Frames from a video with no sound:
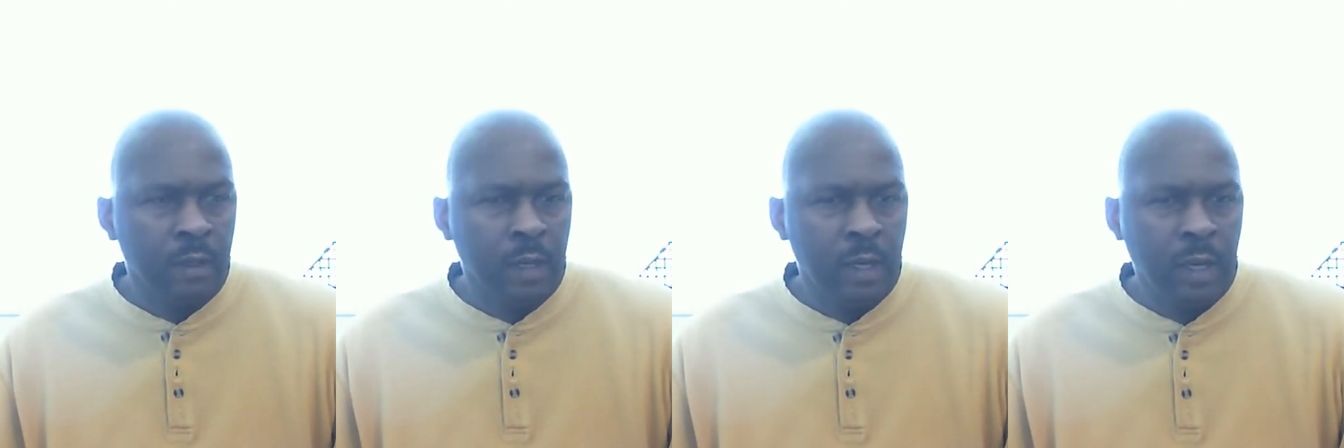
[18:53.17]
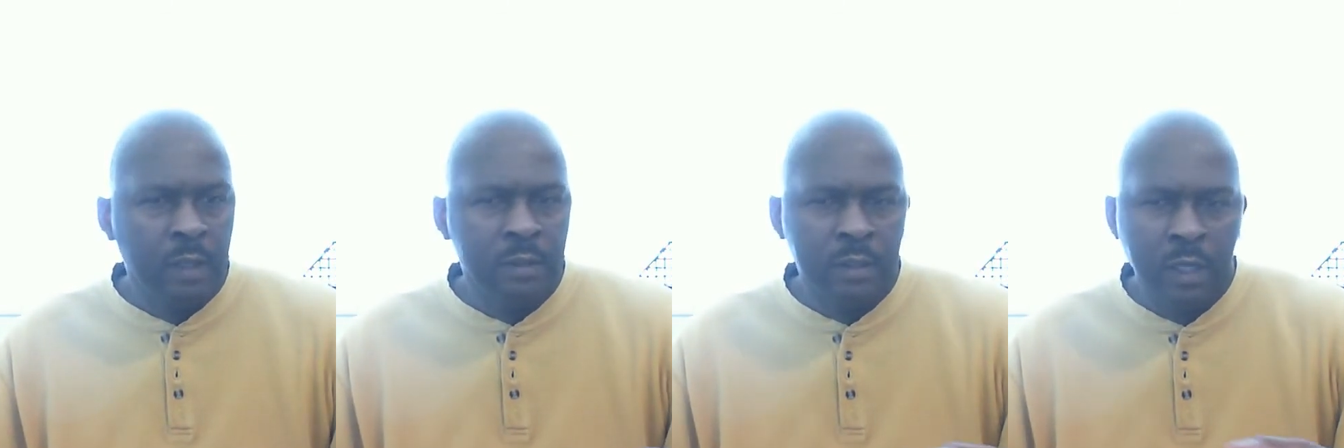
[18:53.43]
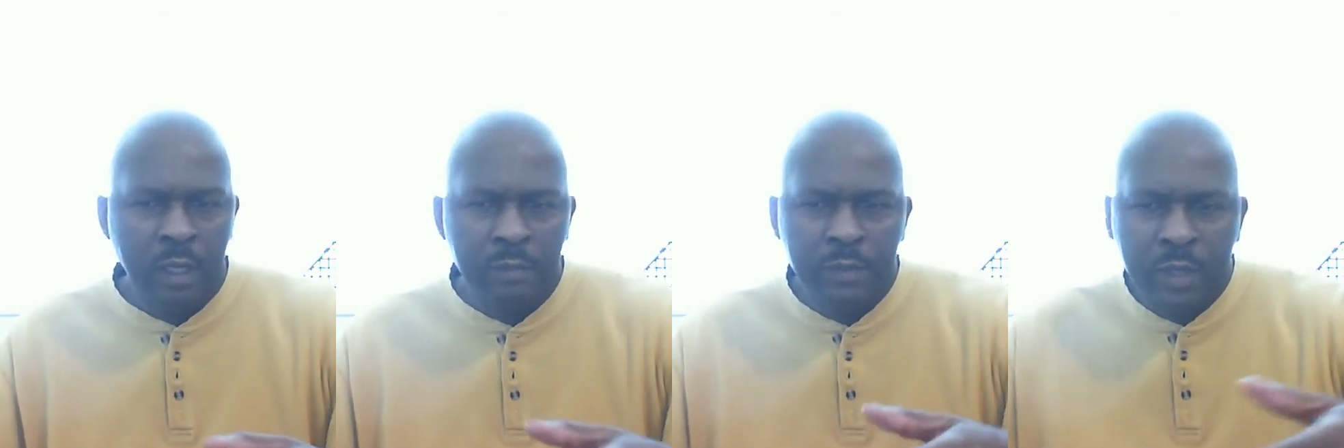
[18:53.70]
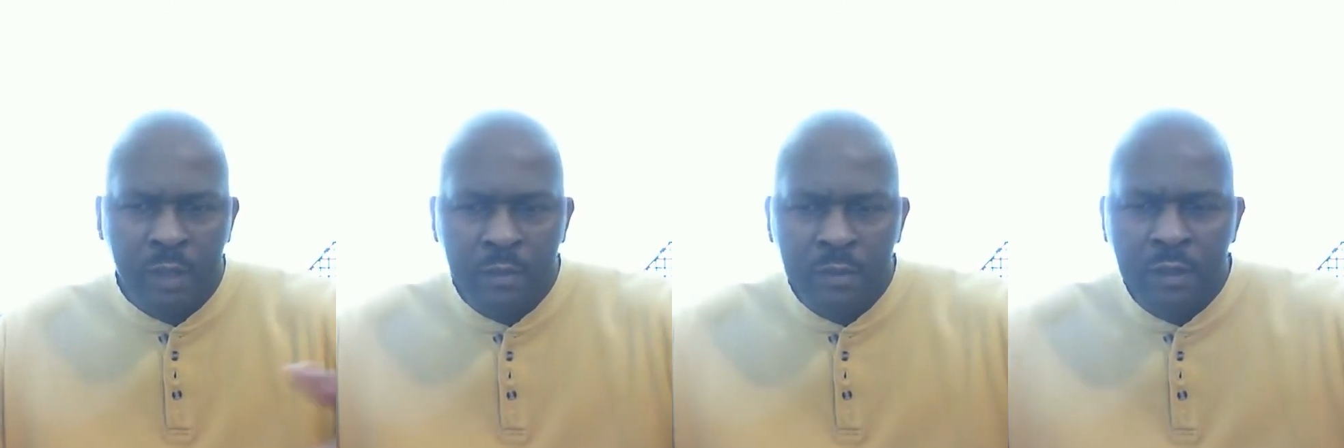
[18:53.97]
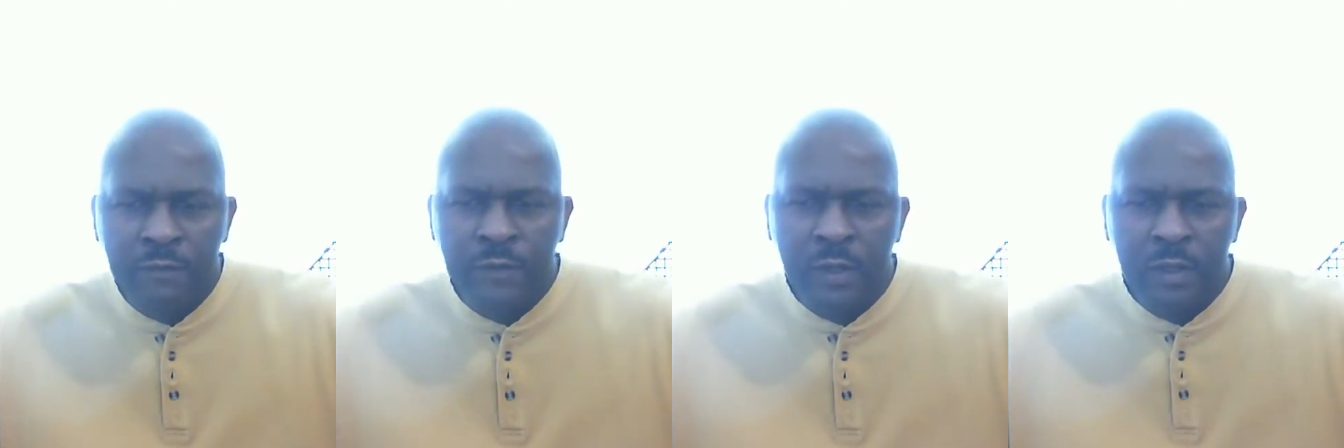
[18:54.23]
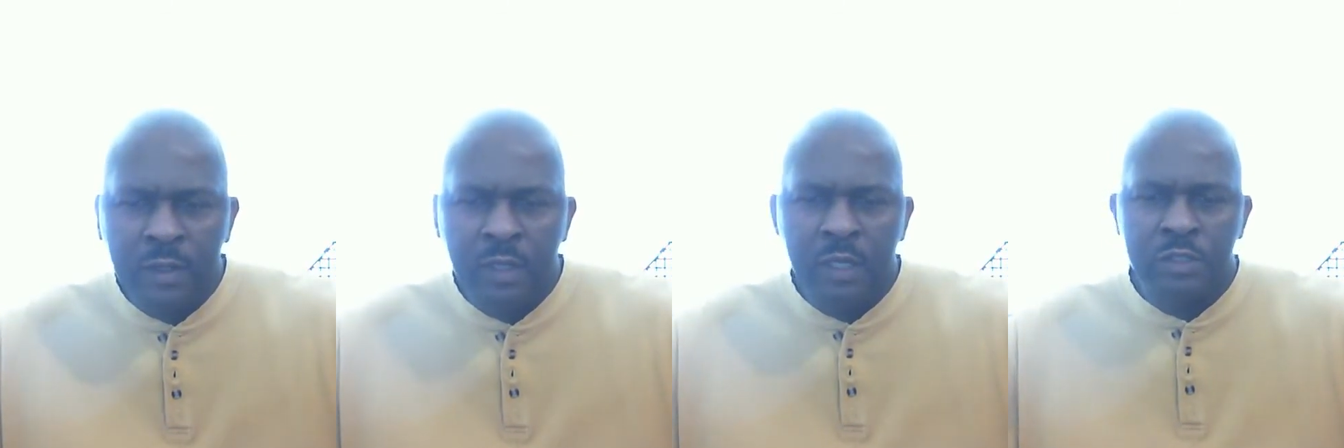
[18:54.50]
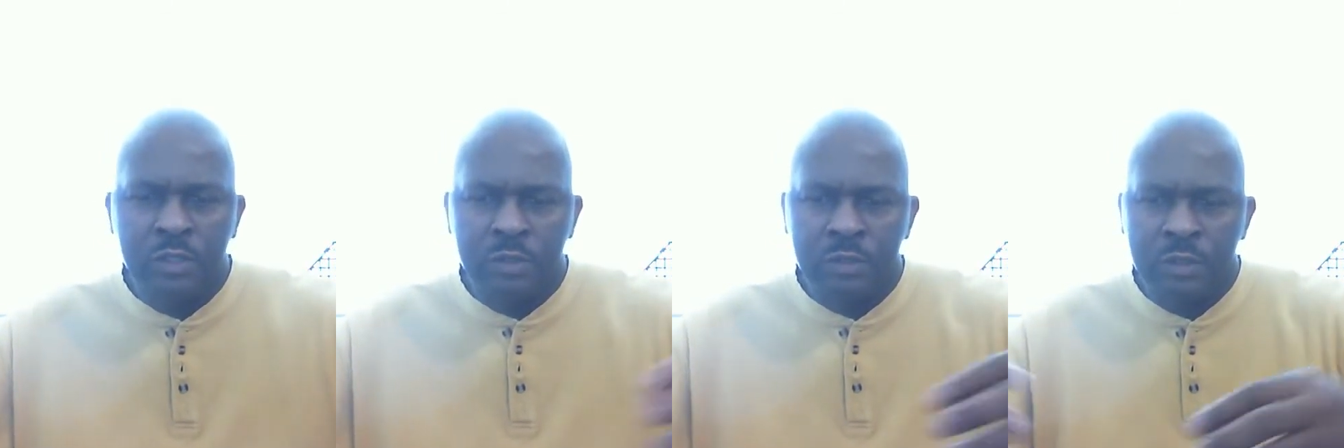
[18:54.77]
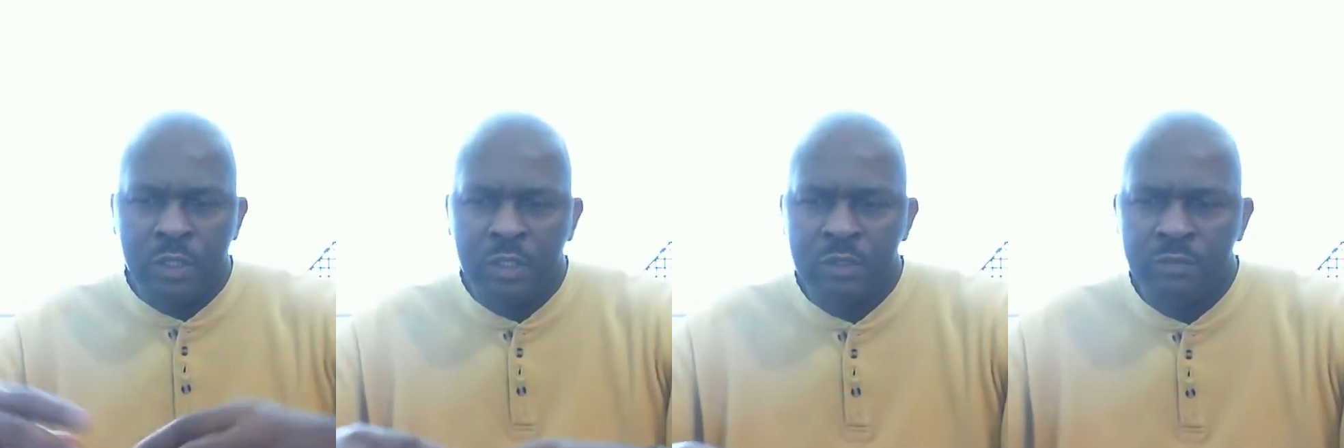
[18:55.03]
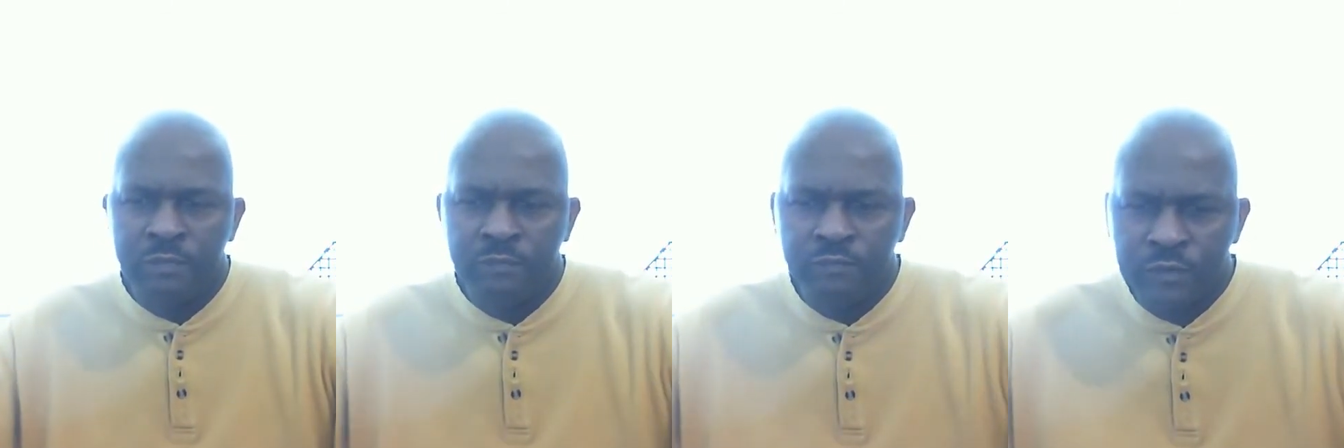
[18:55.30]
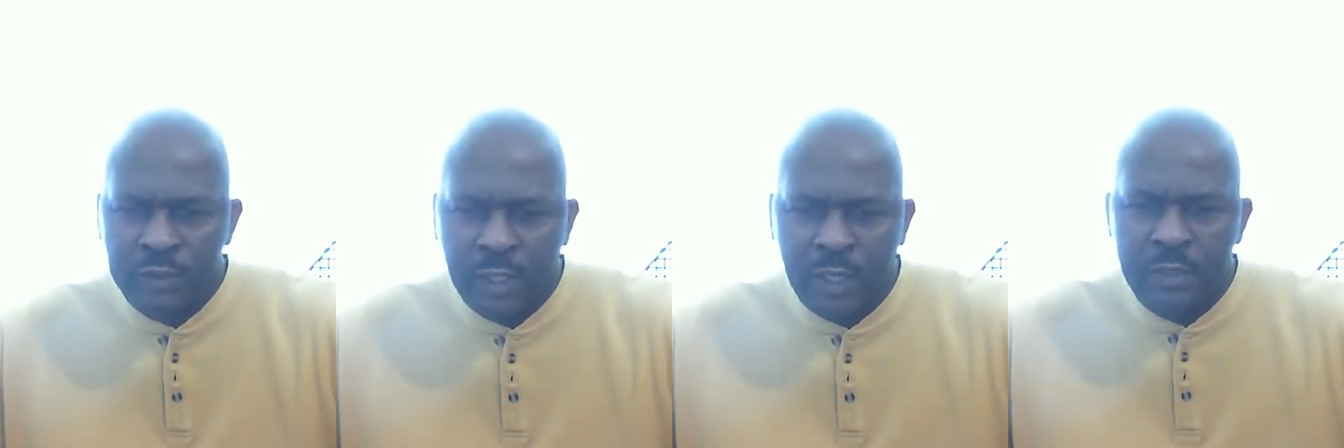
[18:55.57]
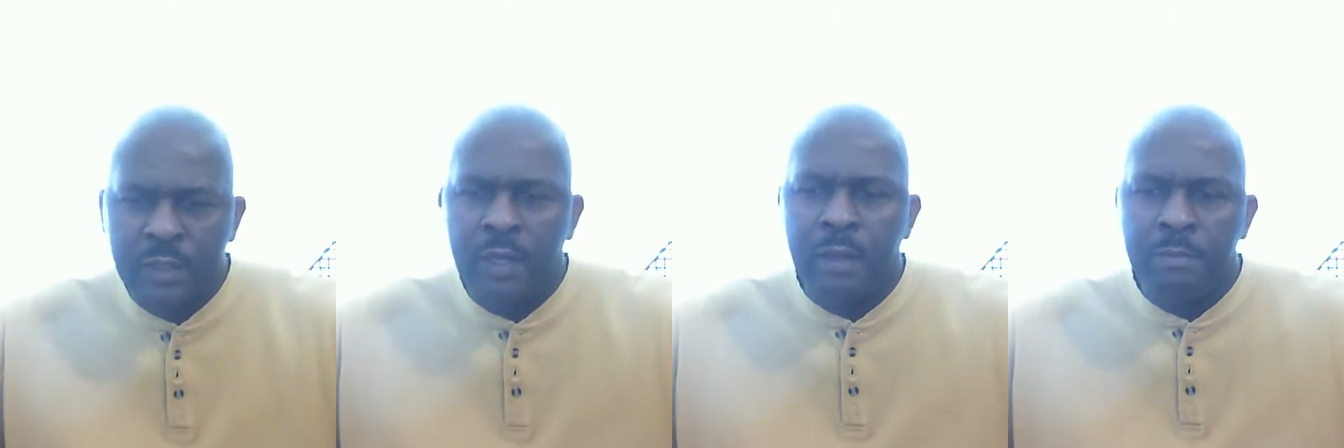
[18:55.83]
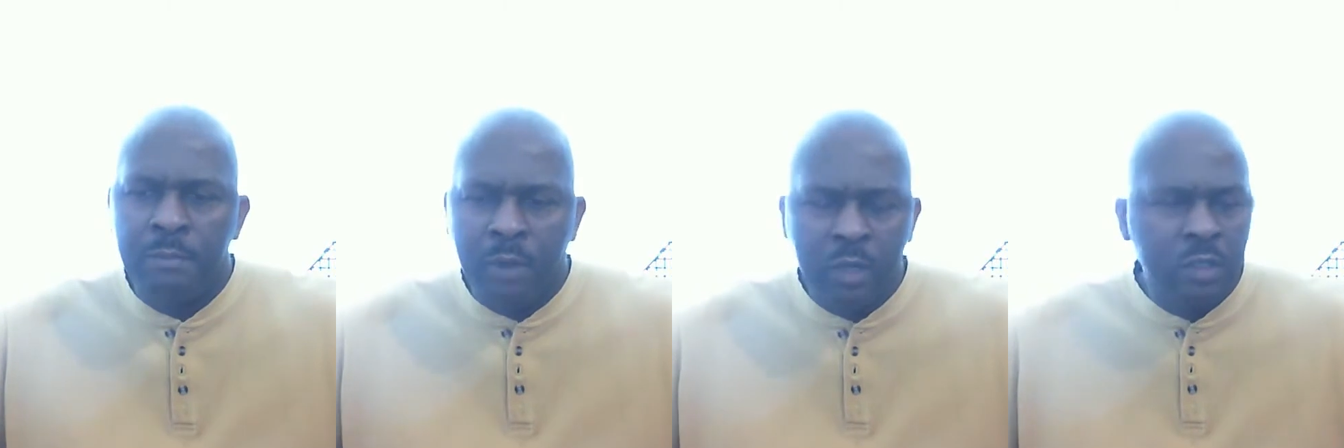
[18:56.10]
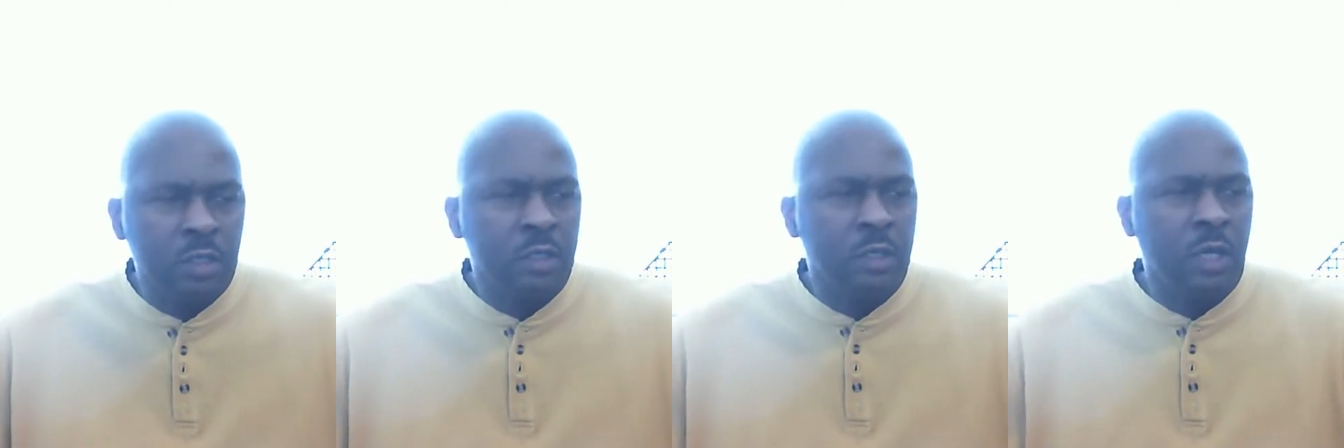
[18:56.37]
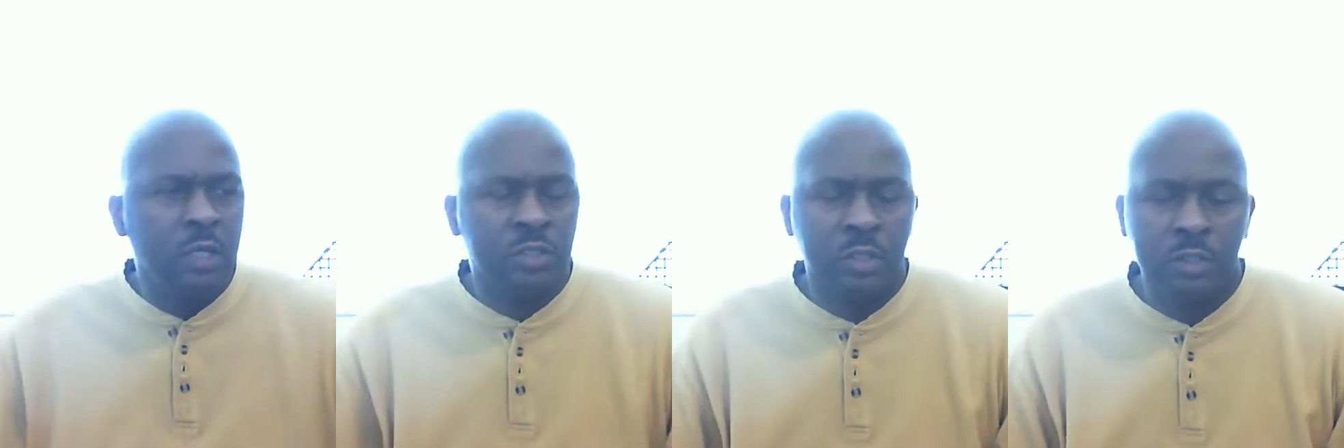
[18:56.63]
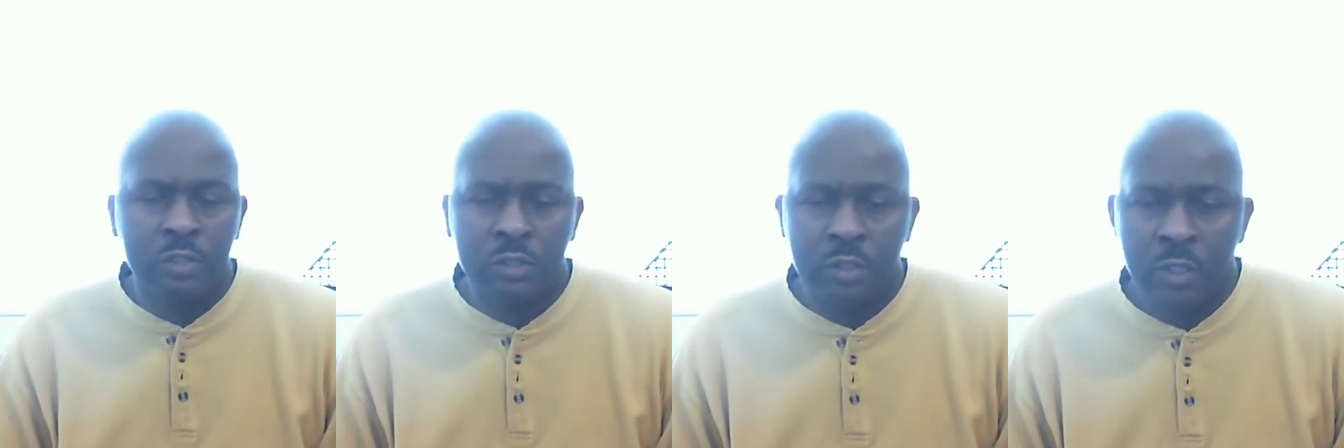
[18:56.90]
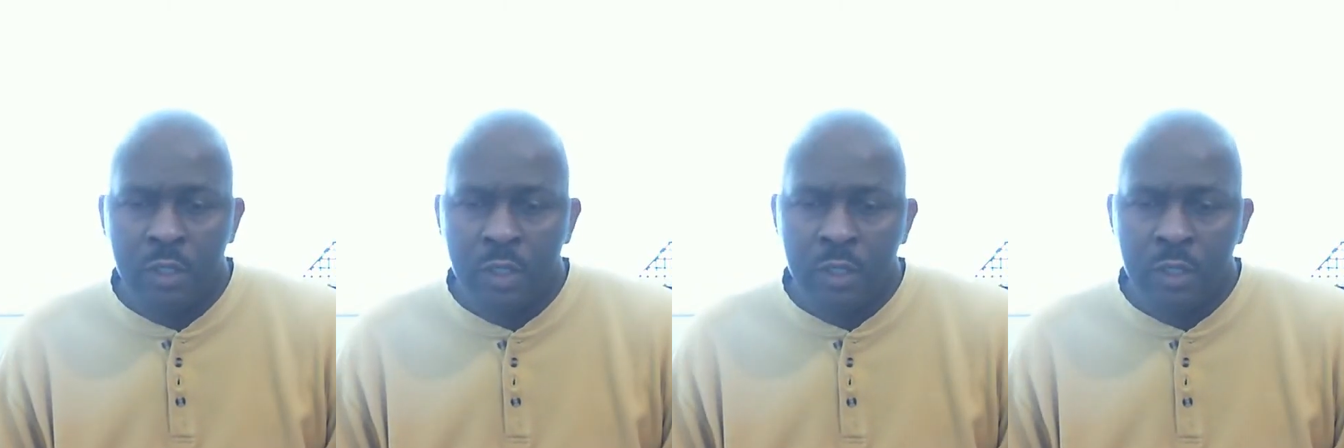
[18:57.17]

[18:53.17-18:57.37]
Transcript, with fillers: and they became different nations. They scattered among the nations.